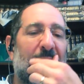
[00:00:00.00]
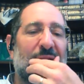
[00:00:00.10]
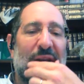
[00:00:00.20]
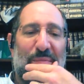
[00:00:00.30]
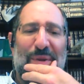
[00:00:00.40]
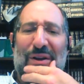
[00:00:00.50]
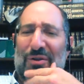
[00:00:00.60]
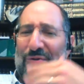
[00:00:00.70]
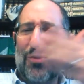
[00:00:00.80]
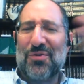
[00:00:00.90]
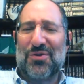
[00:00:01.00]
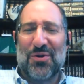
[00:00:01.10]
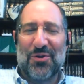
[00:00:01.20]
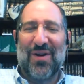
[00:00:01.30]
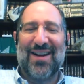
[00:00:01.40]
It's like being in the grocery
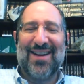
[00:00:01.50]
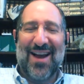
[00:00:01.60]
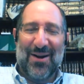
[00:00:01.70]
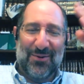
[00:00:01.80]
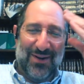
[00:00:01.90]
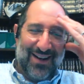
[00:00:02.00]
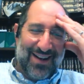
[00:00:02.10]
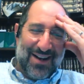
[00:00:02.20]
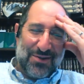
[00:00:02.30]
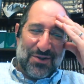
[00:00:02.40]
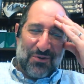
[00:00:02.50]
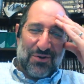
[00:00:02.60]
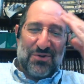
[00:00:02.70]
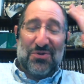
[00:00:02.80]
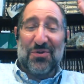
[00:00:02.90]
store right now. I was in the
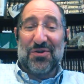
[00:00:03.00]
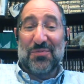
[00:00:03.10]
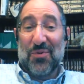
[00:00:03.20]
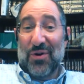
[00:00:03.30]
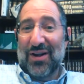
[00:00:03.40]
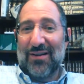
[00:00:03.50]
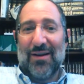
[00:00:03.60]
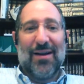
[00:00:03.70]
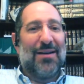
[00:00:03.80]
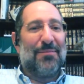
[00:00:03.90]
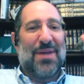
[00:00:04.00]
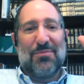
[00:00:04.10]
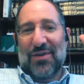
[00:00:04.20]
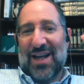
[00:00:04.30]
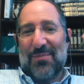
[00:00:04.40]
grocery store this morning.
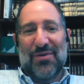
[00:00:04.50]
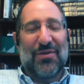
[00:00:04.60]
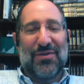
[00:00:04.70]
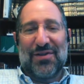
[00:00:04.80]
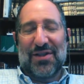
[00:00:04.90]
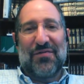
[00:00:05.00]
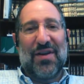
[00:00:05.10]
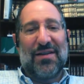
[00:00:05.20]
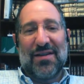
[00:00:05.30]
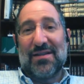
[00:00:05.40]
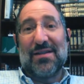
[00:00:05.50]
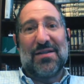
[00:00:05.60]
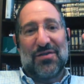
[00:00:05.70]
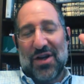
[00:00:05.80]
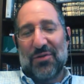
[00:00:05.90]
People were keeping their 6 feet
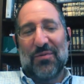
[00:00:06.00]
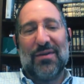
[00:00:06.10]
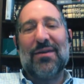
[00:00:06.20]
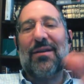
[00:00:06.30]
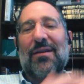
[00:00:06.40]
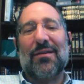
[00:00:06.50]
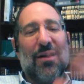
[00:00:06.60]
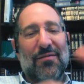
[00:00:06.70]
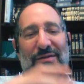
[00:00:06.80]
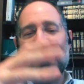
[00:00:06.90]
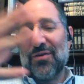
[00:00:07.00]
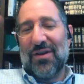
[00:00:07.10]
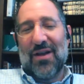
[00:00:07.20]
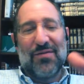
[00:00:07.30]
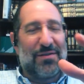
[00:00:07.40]
distance generally, gloves, no
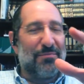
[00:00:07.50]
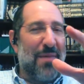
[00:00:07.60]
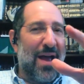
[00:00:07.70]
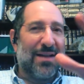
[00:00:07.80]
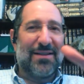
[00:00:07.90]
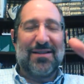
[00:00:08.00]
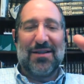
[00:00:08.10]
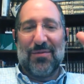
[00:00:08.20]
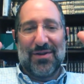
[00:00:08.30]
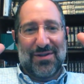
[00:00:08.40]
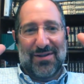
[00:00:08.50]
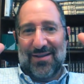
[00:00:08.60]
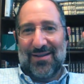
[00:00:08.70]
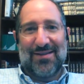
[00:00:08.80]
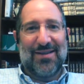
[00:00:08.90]
gloves, masks. It was
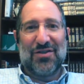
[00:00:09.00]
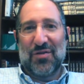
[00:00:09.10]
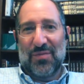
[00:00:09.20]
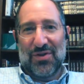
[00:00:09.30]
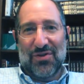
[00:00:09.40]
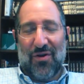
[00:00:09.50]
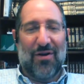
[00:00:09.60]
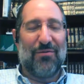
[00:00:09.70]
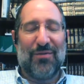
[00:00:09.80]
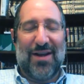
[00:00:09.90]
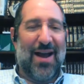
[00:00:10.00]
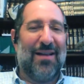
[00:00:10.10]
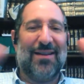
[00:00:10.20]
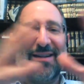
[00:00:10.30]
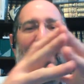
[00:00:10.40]
such a bizarre
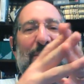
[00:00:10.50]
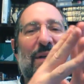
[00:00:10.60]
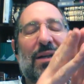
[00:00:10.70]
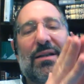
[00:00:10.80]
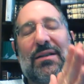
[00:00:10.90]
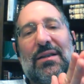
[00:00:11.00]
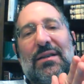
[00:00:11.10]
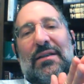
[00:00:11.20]
reality to be in.